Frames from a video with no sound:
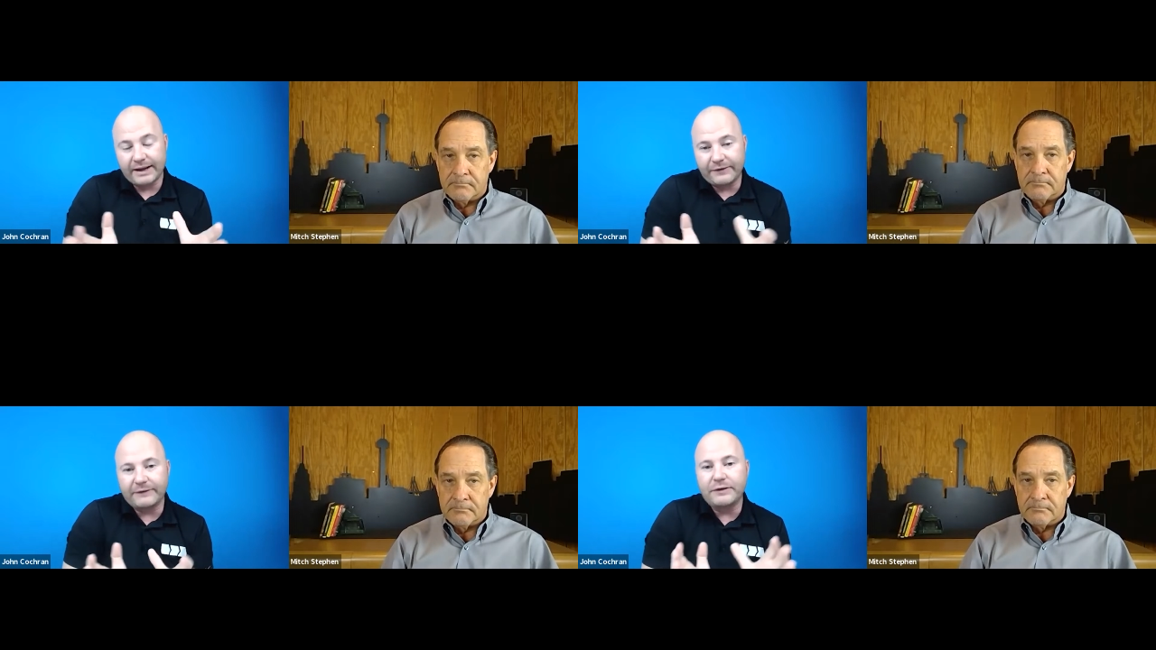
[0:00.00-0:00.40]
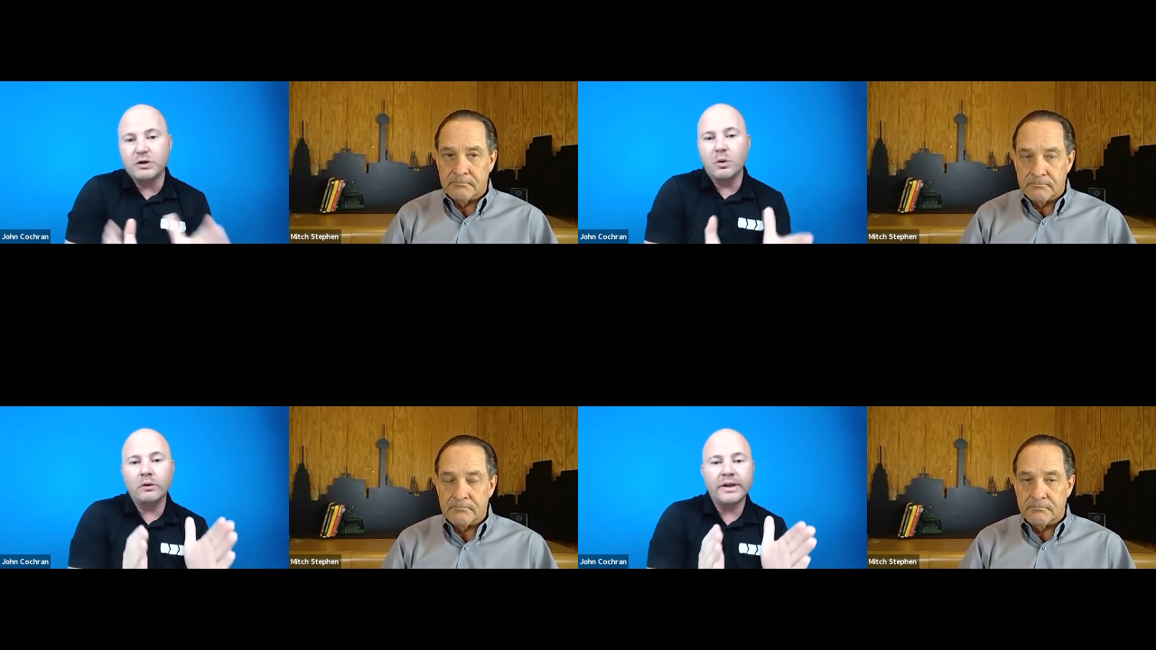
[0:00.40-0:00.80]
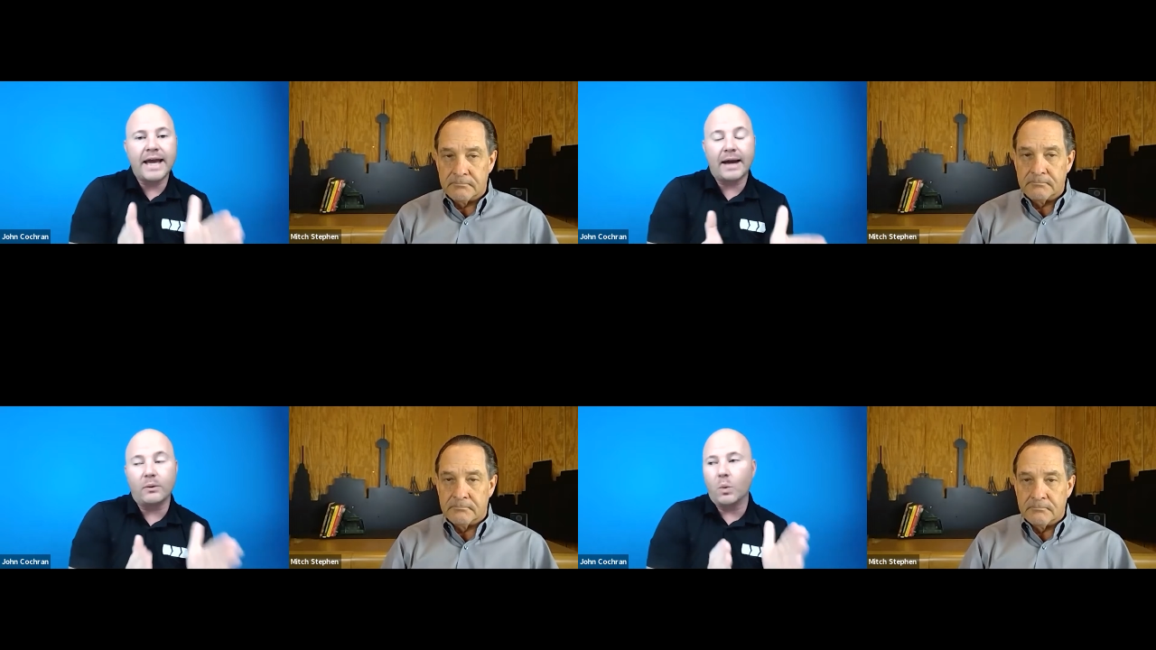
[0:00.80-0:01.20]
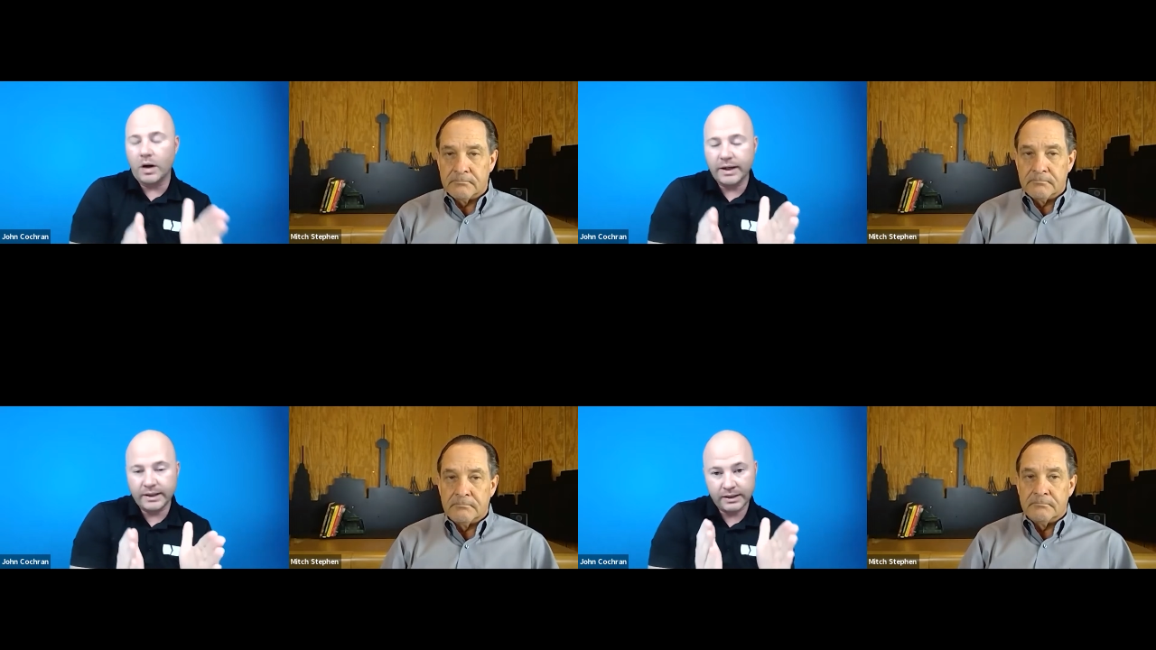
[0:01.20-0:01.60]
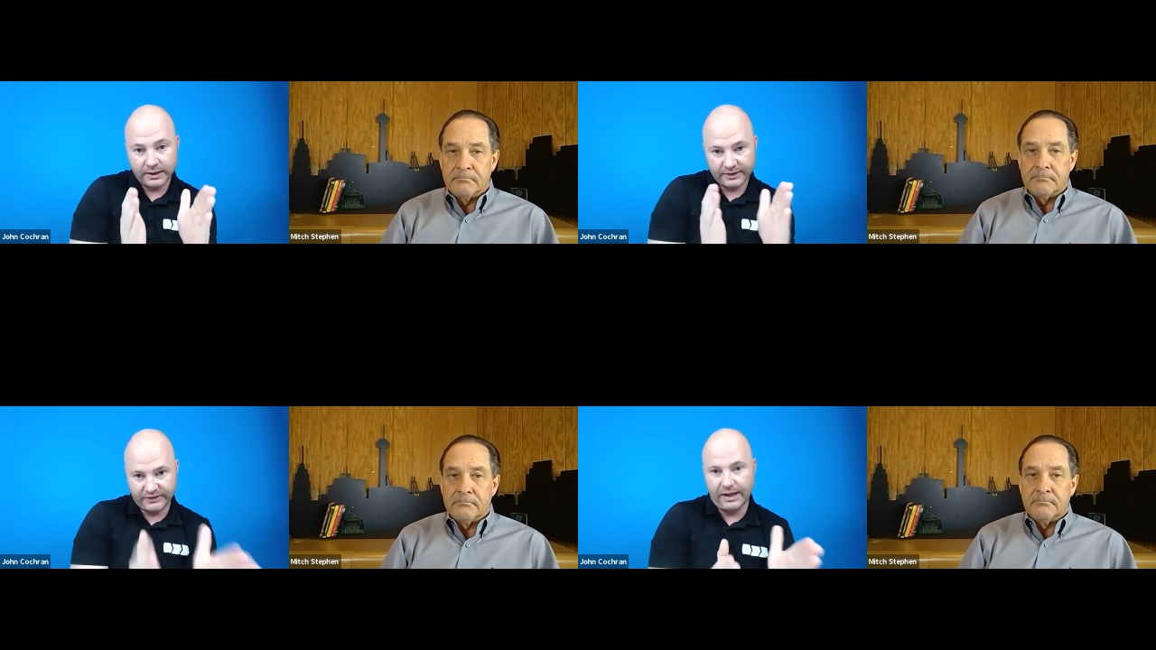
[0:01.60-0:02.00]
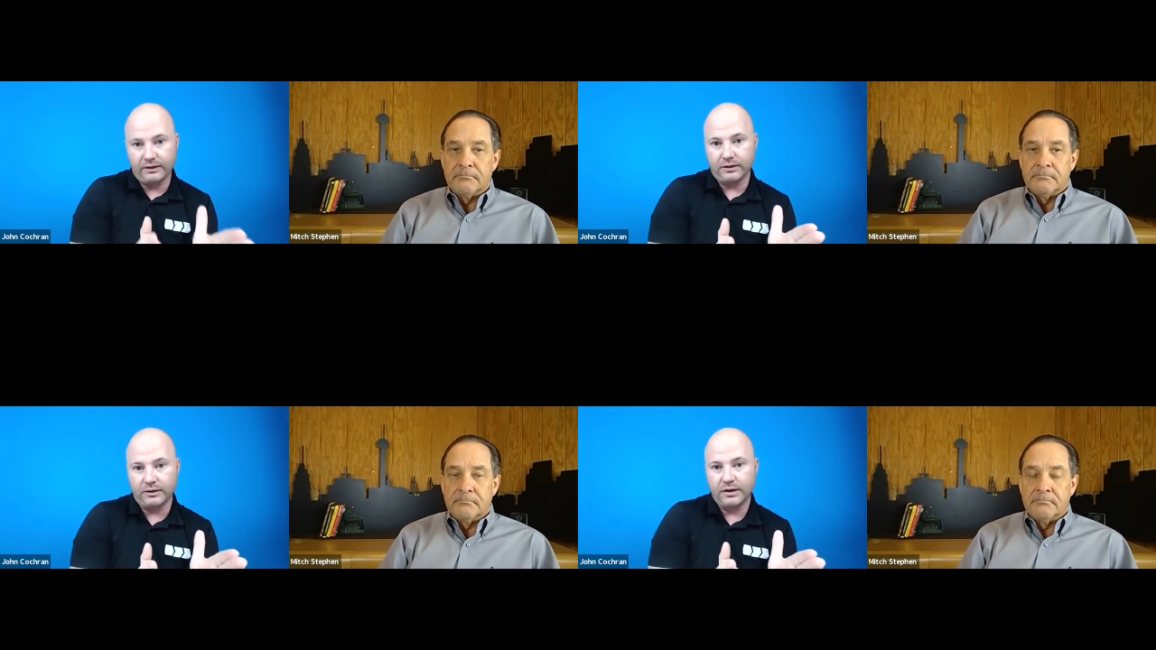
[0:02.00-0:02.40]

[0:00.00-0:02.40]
Speaker 1: If, if you only had one seller